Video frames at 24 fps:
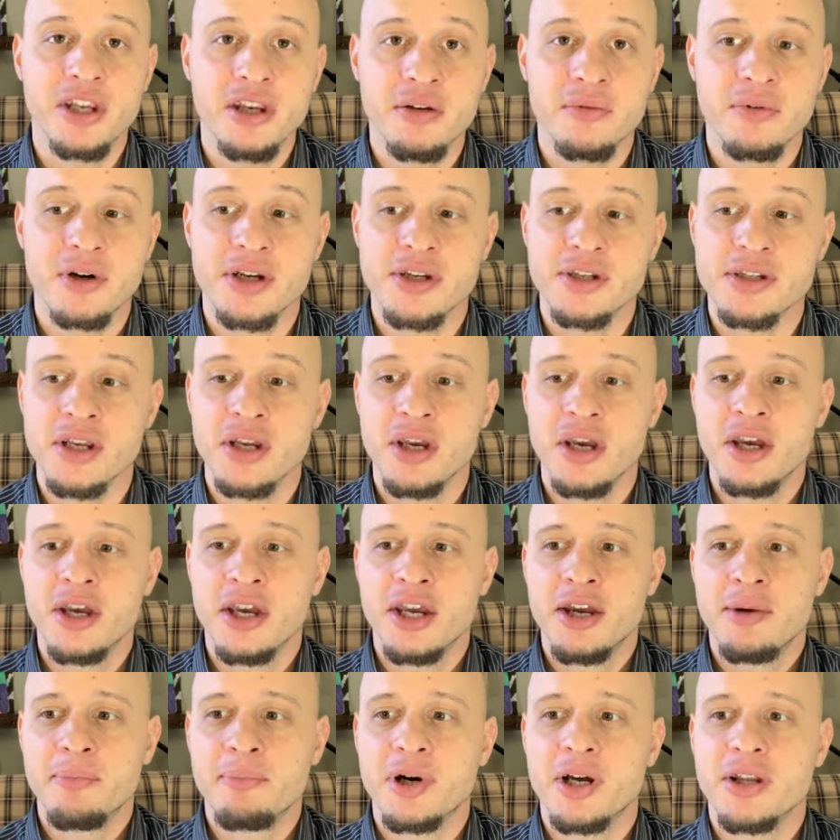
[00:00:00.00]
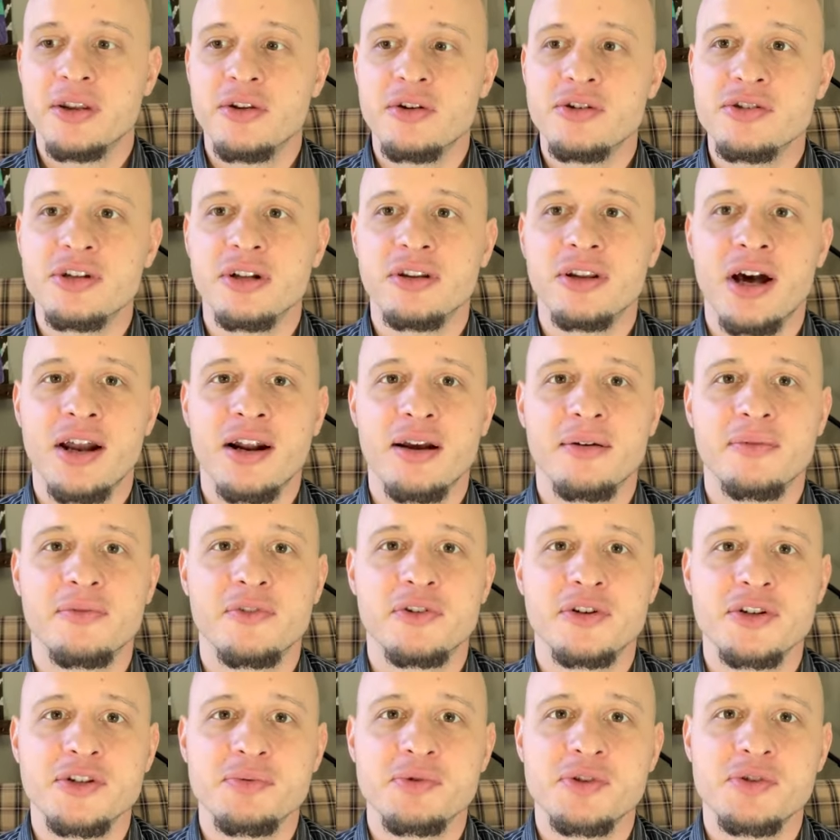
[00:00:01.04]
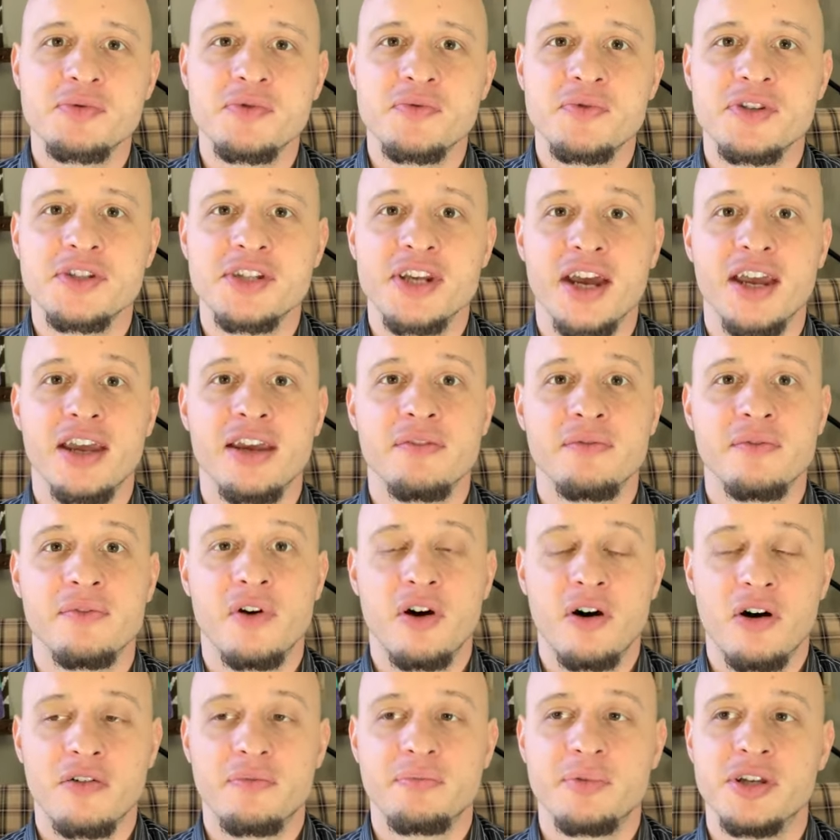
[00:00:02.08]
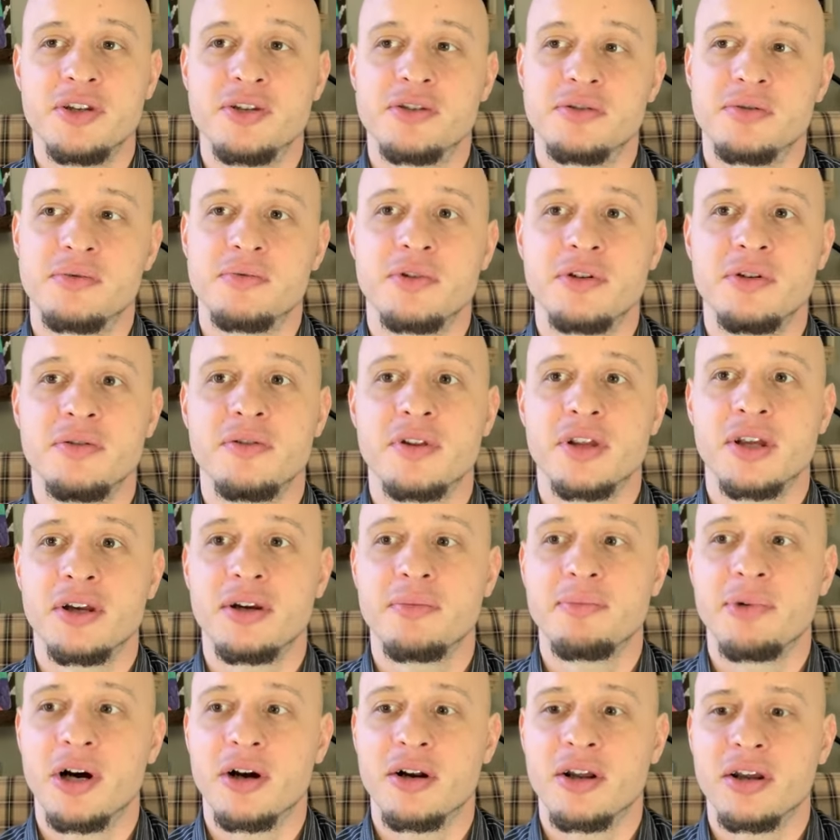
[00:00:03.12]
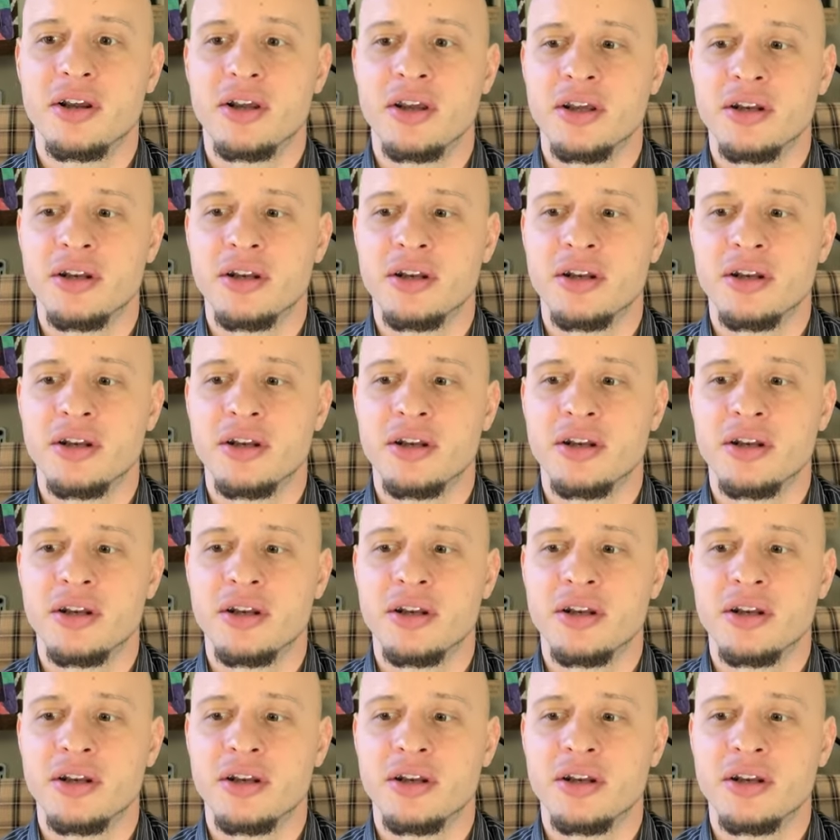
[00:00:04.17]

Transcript: anyways, but there's a lot of Christmas movies that involve pizza when you think about it.